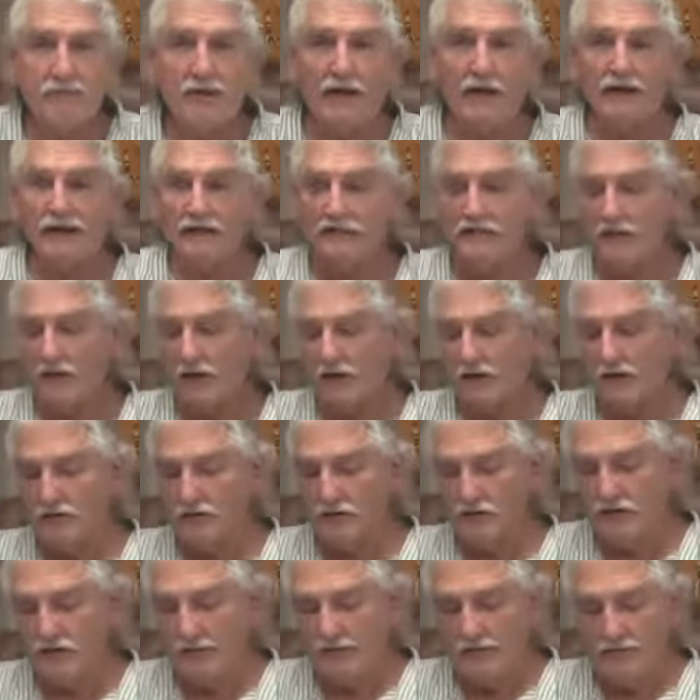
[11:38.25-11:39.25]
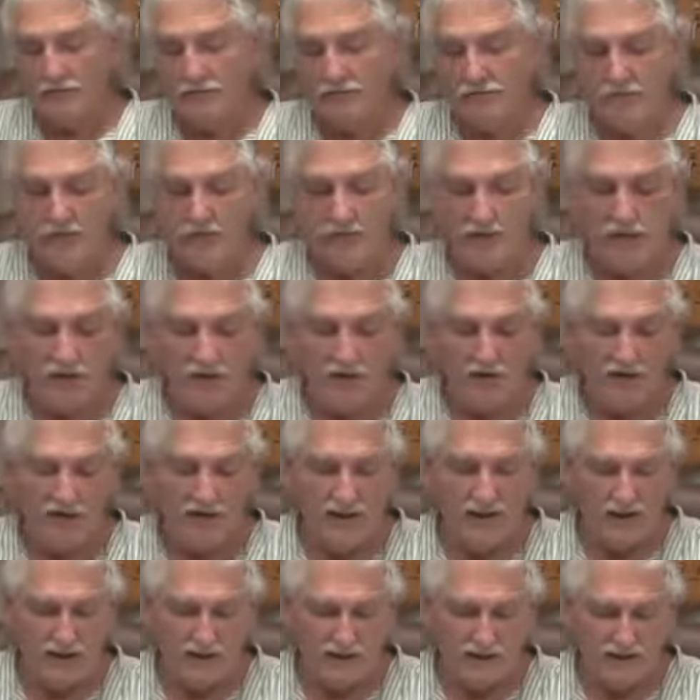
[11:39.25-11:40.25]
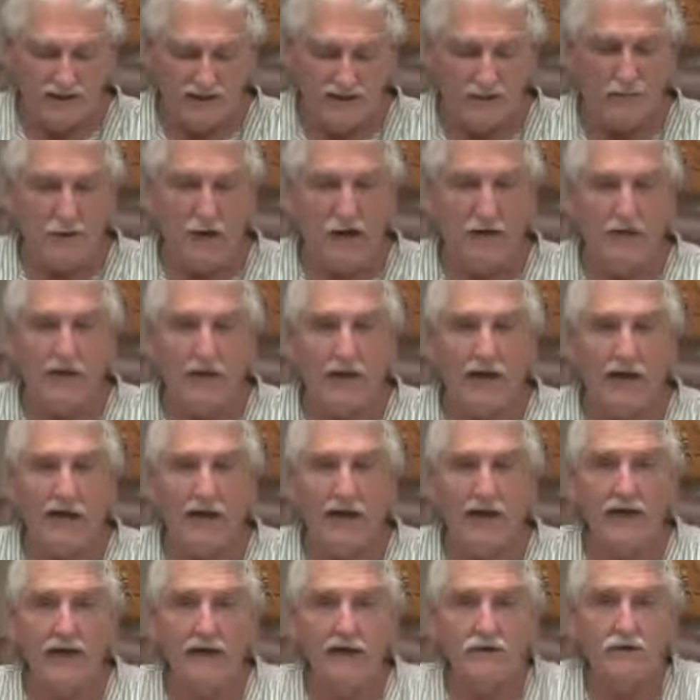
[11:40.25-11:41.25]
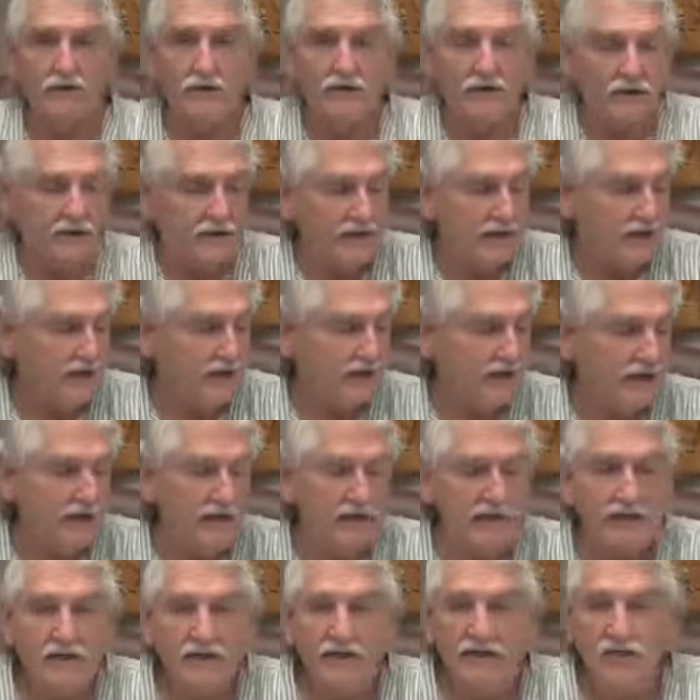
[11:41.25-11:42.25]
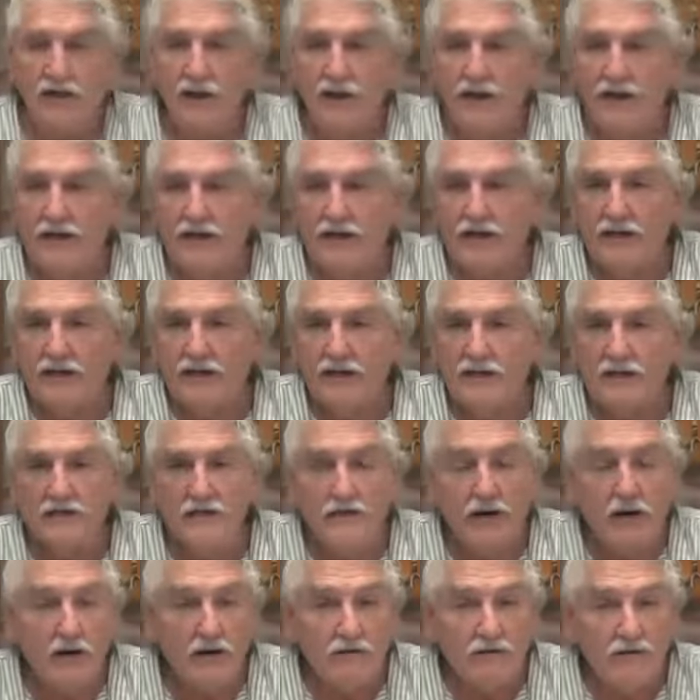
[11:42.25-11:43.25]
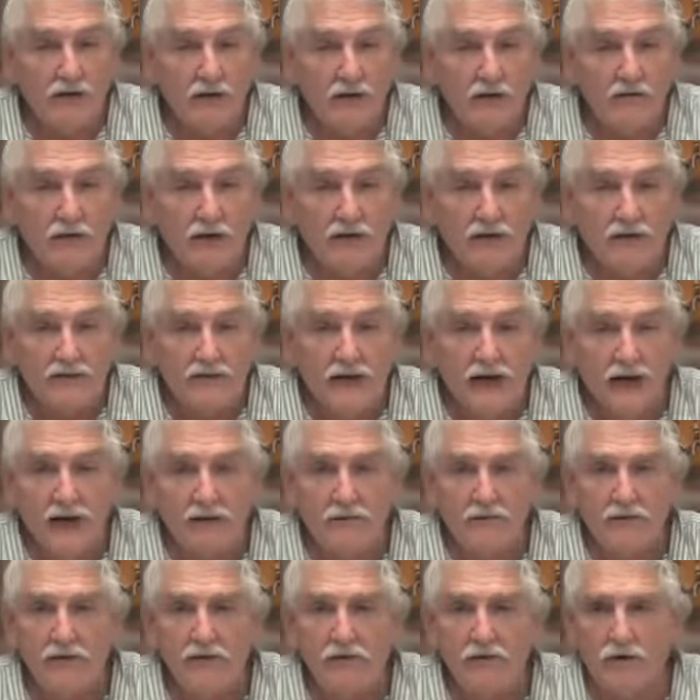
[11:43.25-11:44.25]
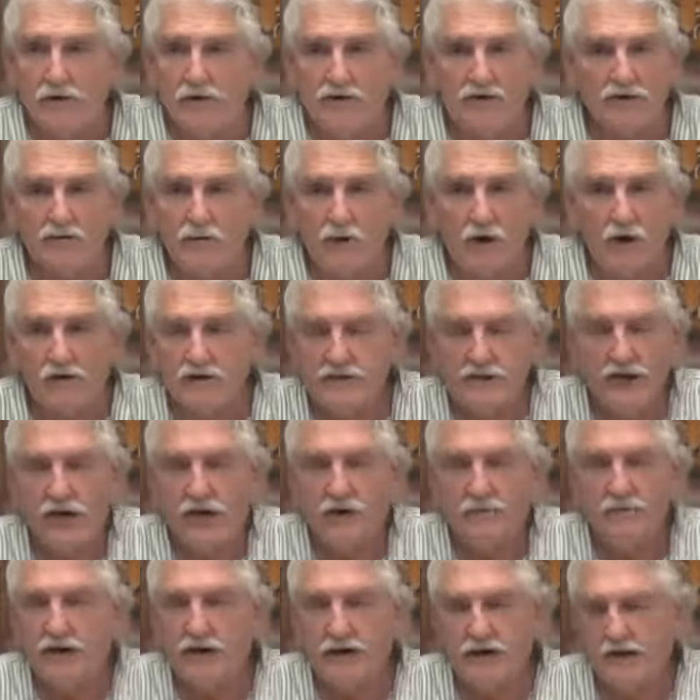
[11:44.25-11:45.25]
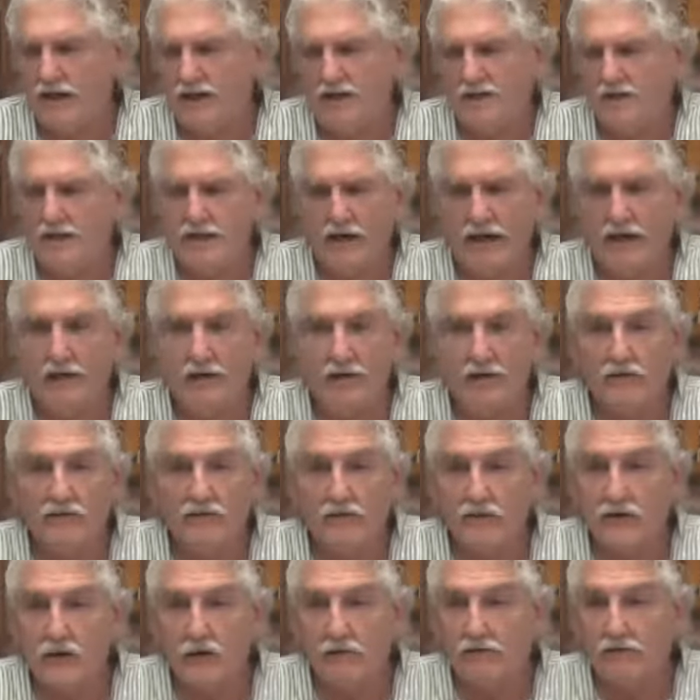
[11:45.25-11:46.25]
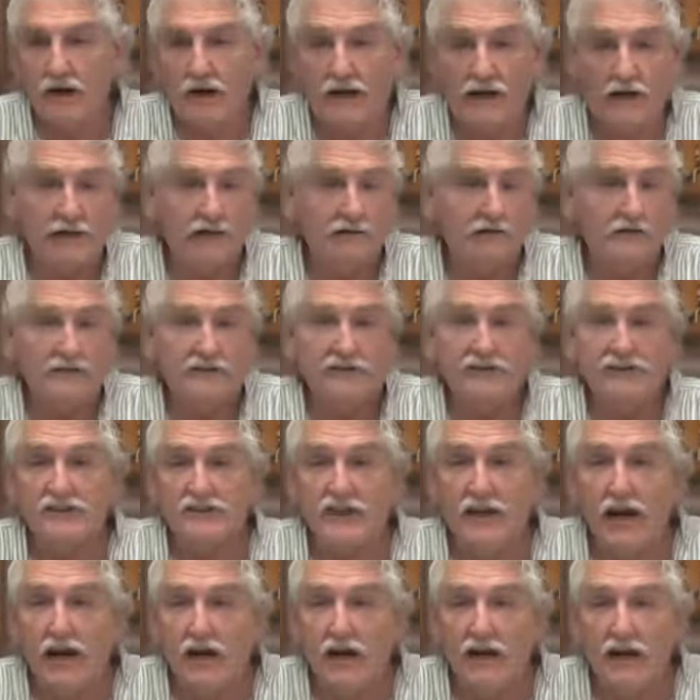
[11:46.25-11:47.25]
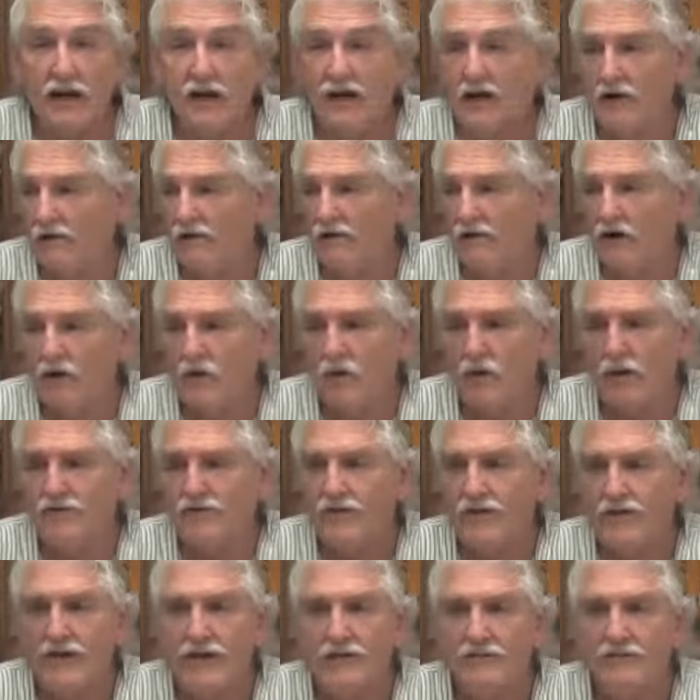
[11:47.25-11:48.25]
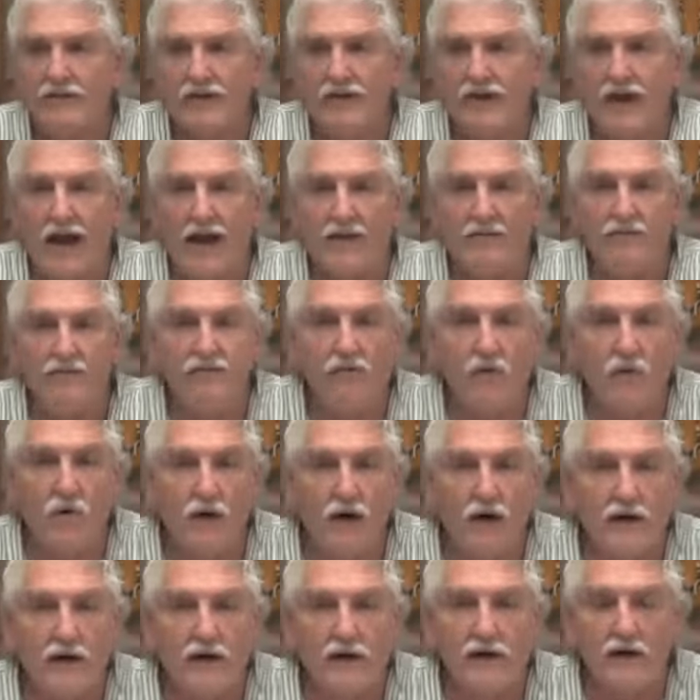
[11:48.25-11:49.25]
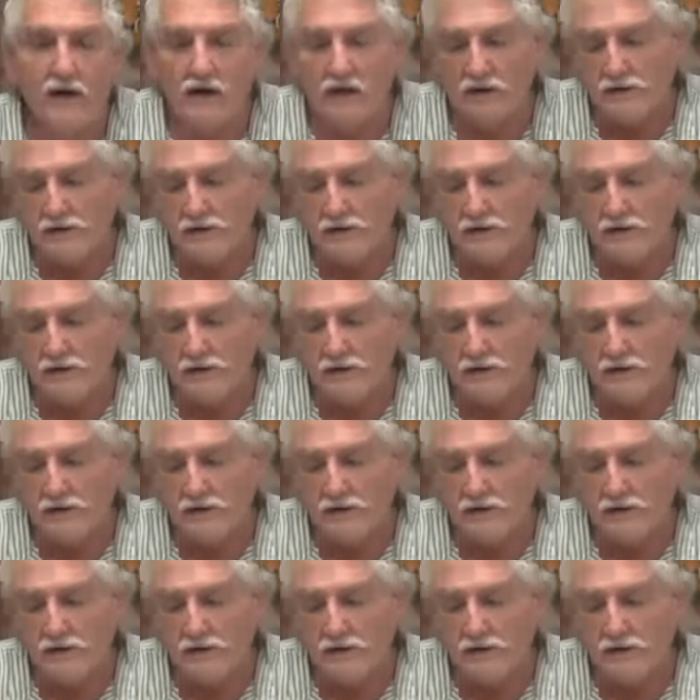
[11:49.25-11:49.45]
And so, to show you the honesty my dad had, one guy uh, traded in this RV one time, and we're in a small town. My dad said, I don't even know if I can even sell it. I don't even know what to give the guy for it.